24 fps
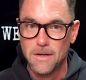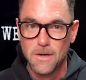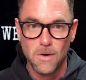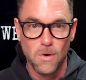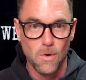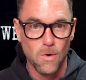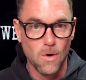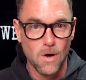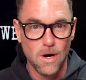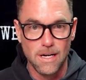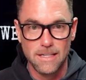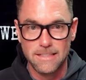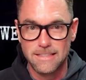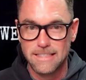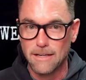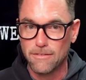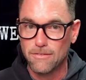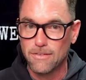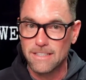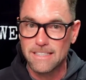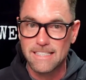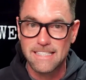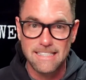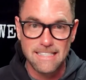or a
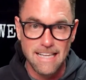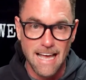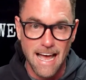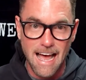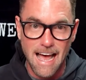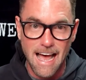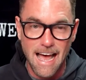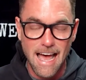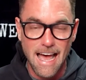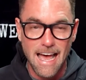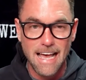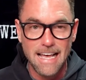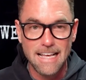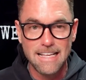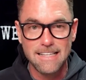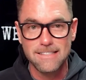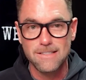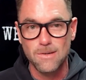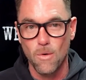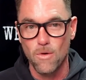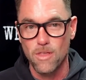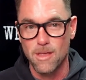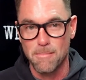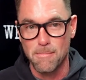different size
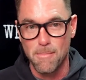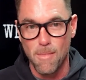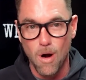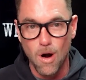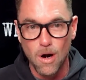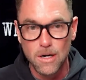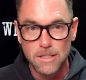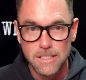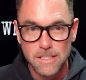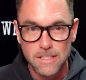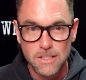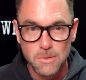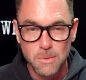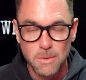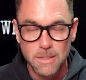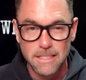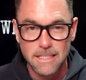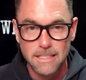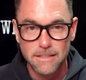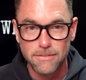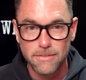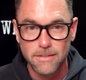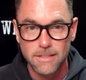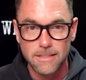or the margins were
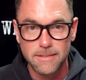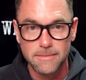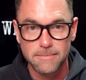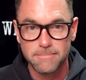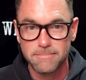different,